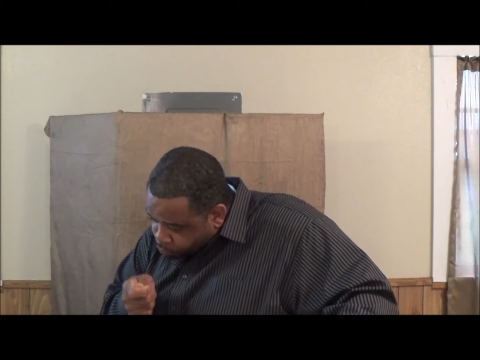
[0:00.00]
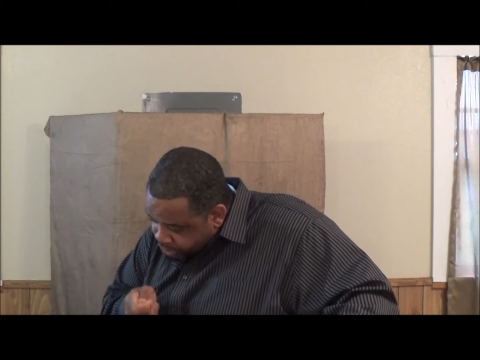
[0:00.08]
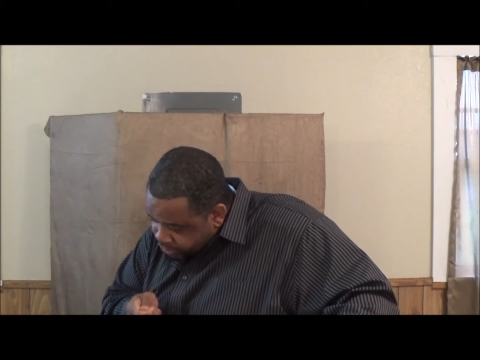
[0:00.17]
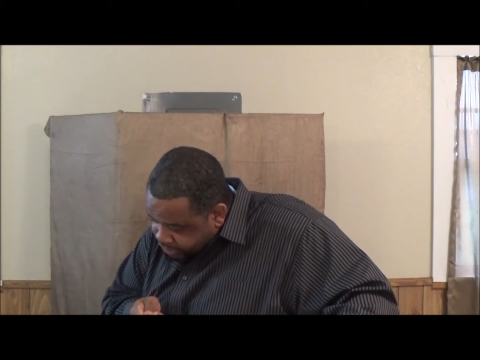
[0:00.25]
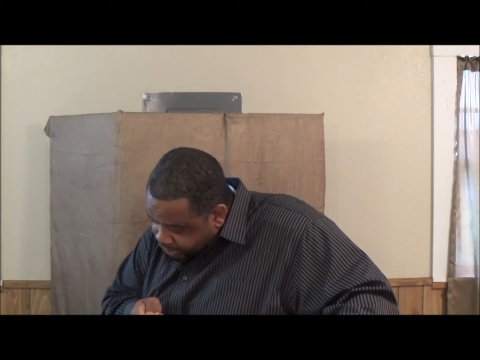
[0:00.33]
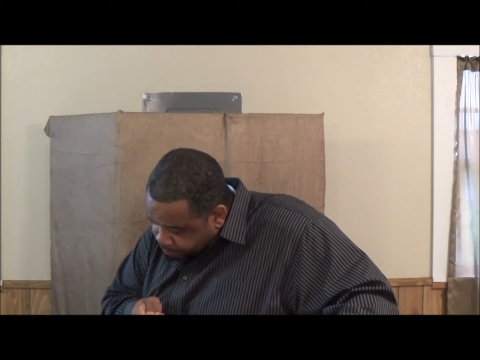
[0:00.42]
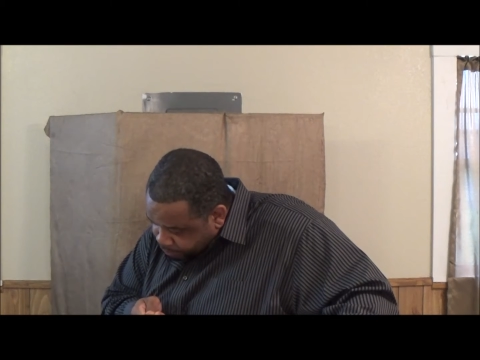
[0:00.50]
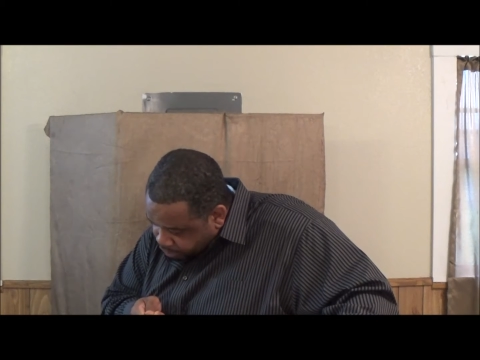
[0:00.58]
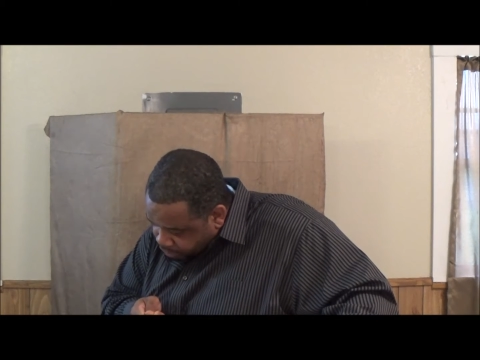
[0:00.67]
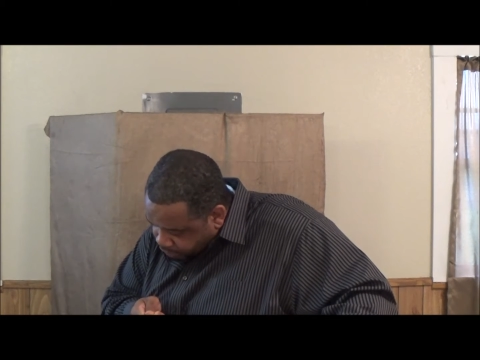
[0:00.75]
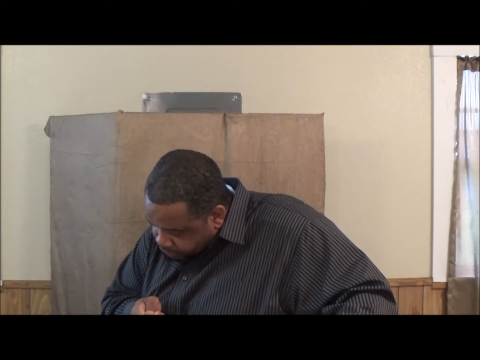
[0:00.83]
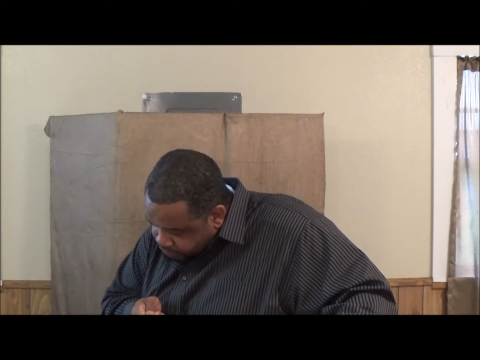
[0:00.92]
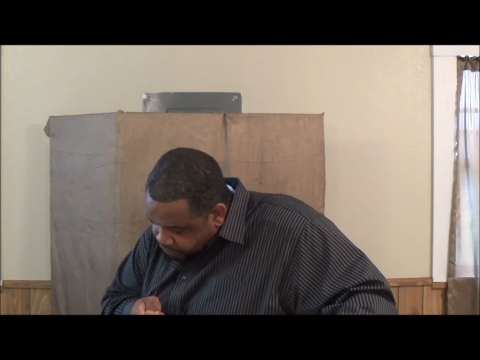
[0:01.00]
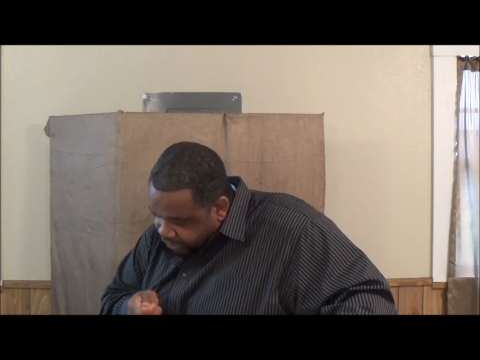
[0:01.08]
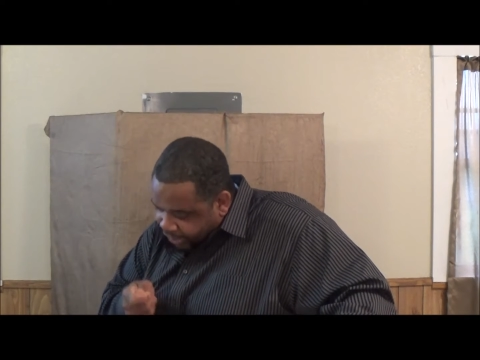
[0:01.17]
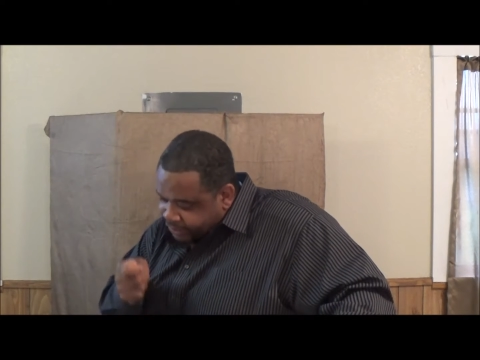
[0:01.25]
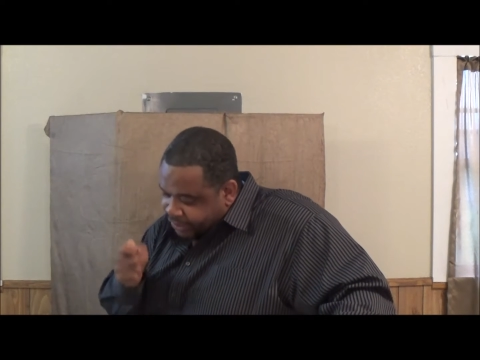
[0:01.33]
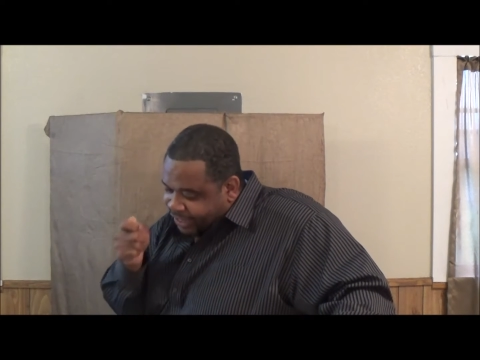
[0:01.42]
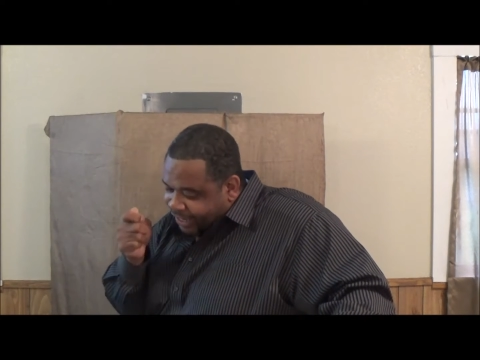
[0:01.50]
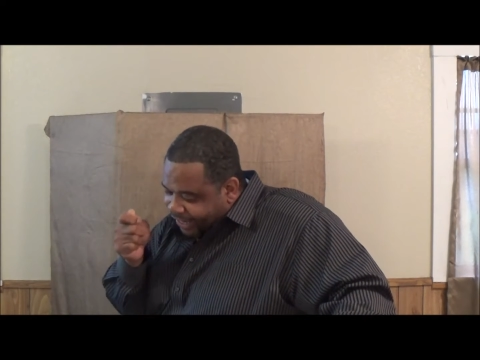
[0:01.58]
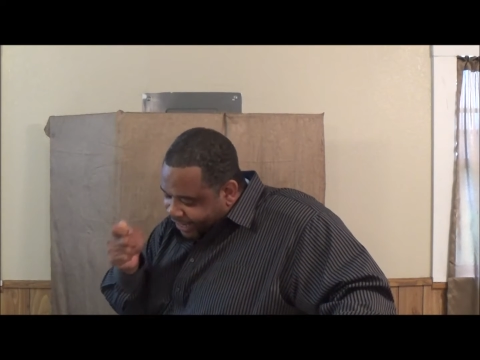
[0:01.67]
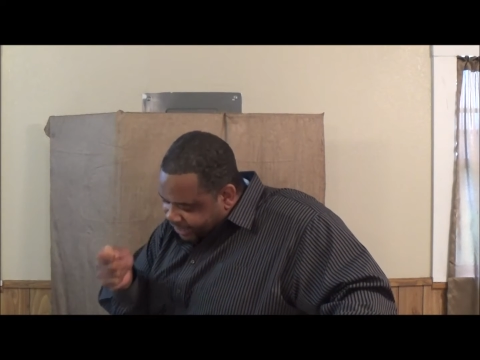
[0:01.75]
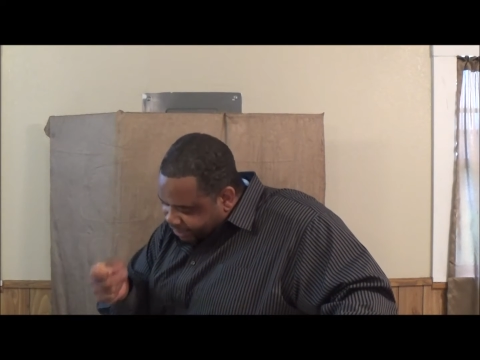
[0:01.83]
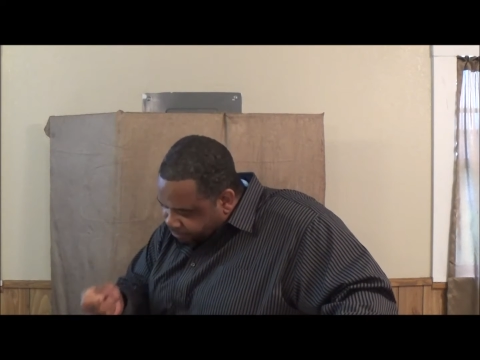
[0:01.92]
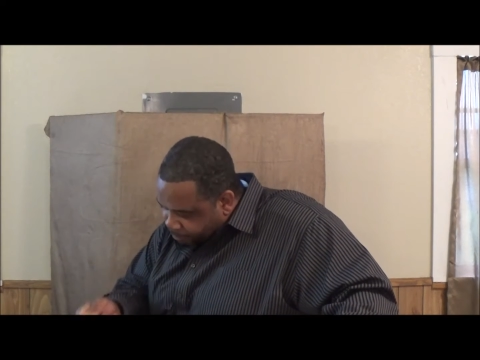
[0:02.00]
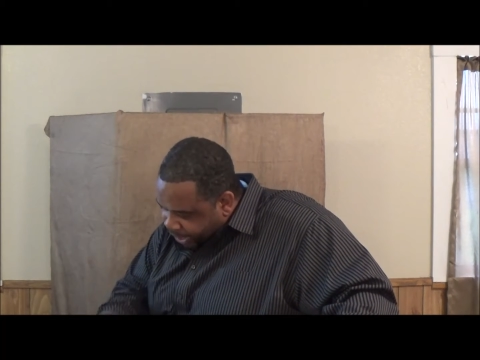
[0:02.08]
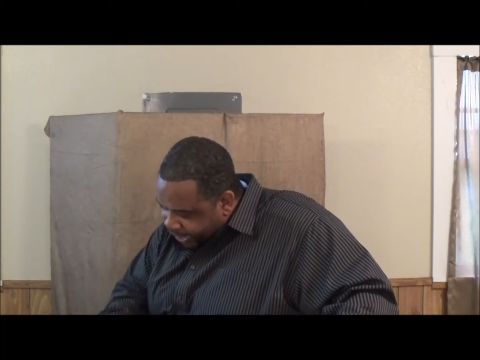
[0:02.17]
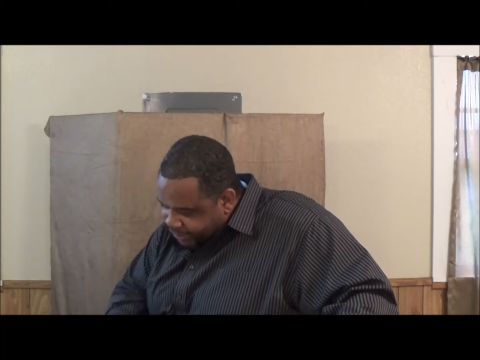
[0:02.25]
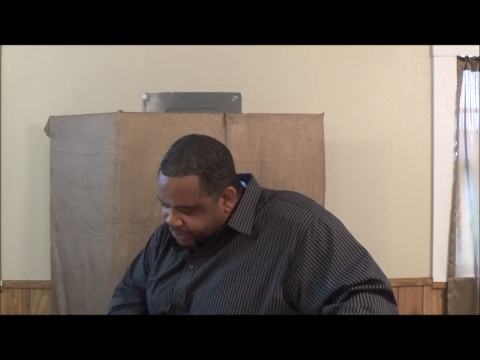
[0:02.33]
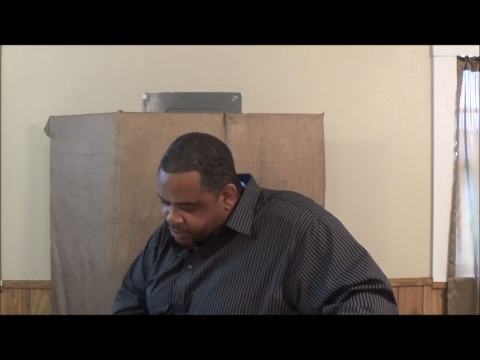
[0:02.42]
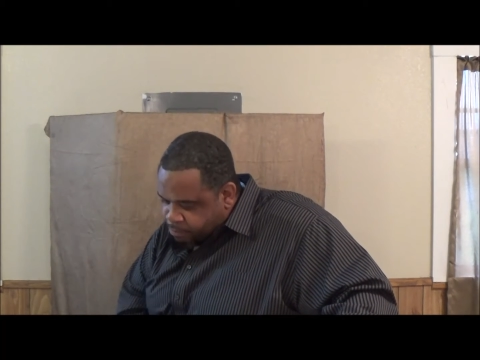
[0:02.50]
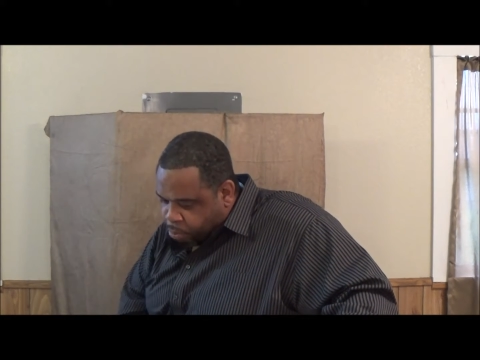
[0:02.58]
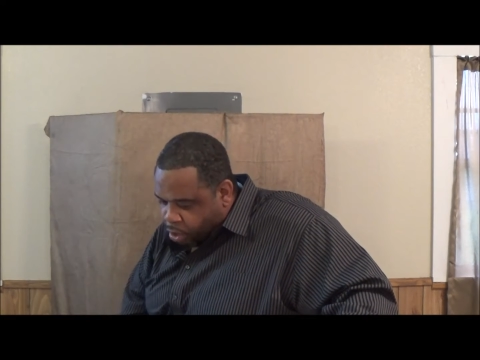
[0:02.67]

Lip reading: reasoning but God's, not the collective mind's